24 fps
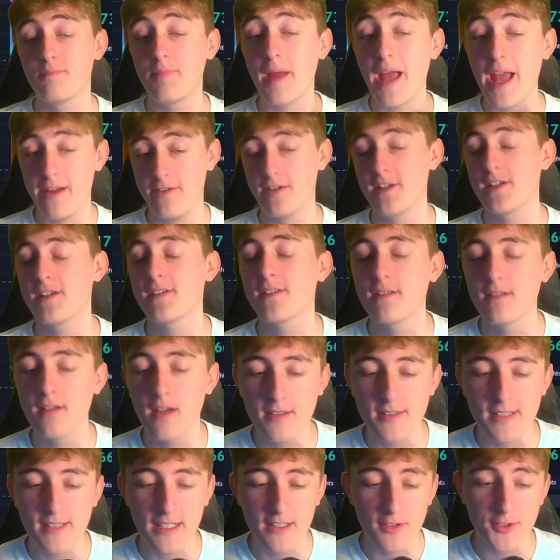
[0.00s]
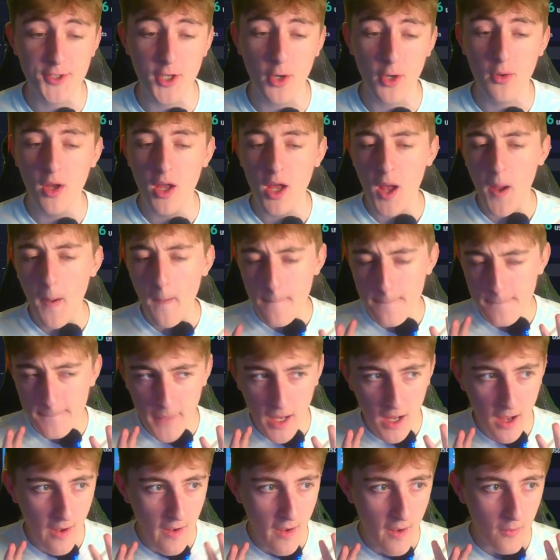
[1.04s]
bearish signal. So
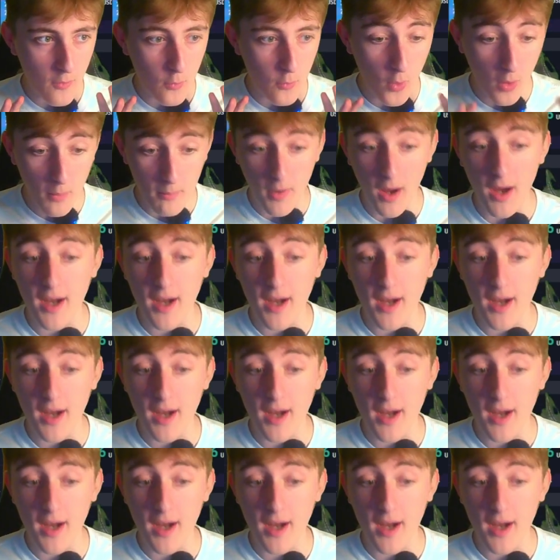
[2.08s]
what